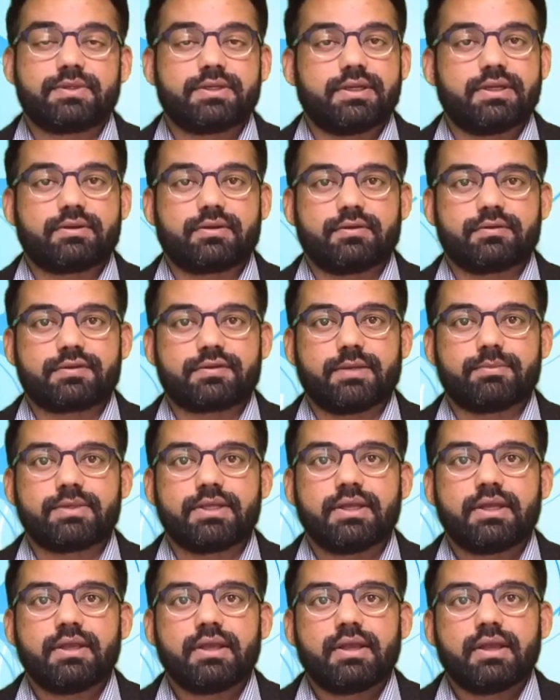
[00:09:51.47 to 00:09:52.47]
uh, concept,
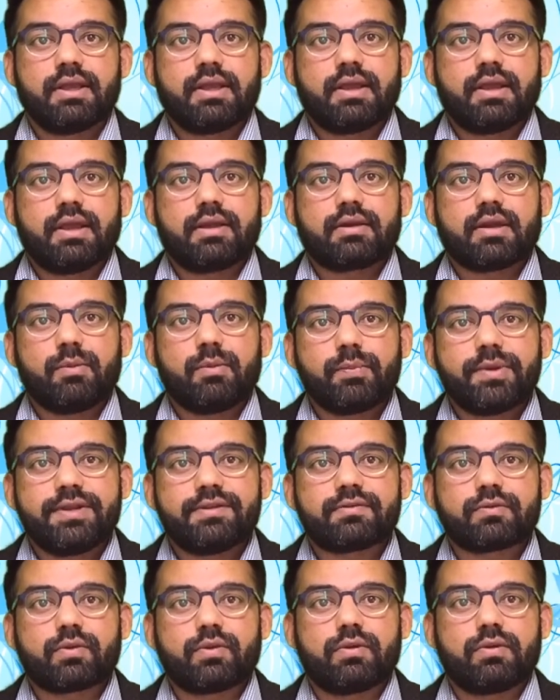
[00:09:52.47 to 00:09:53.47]
a
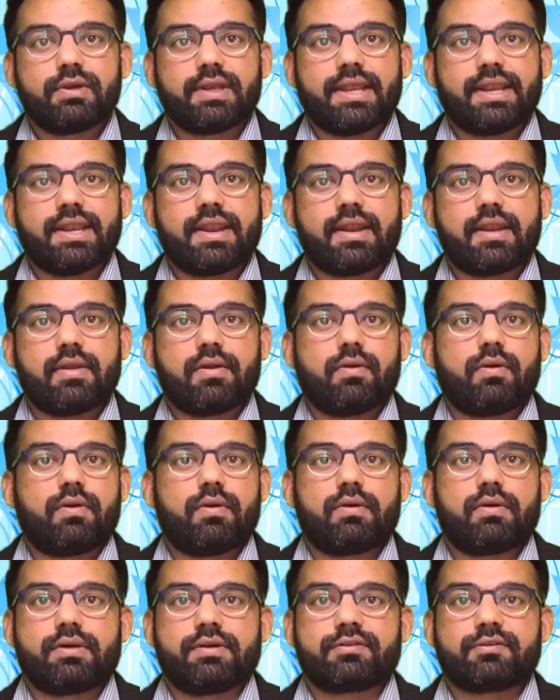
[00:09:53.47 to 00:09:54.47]
company's role in
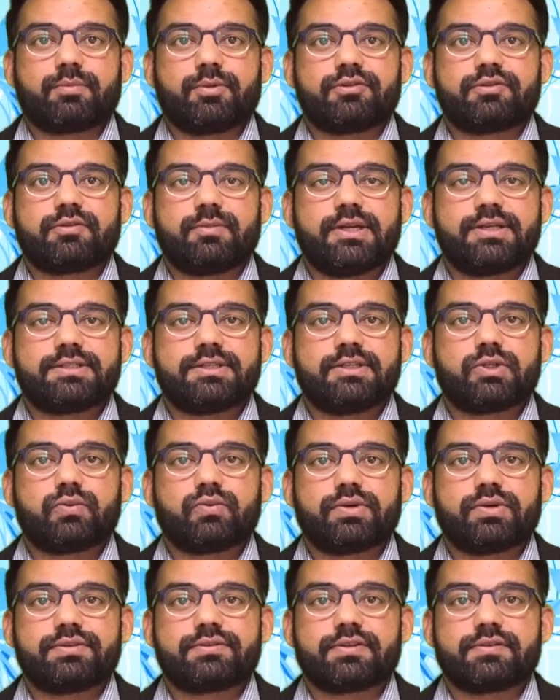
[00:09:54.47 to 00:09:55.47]
or responsibility
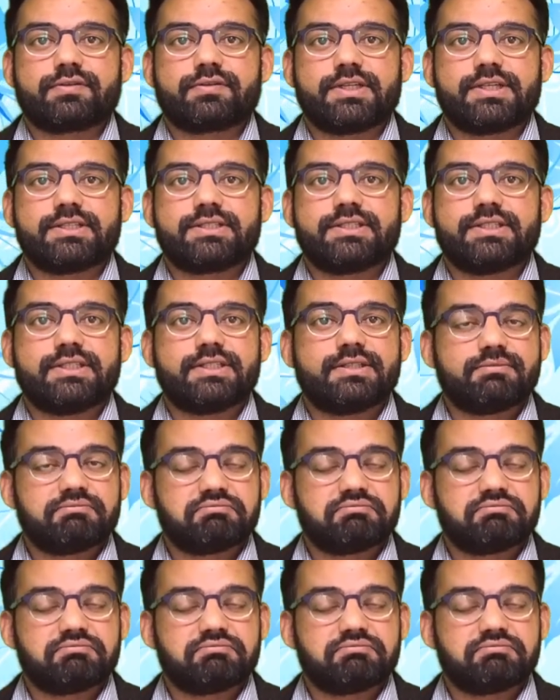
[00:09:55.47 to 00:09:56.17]
towards society.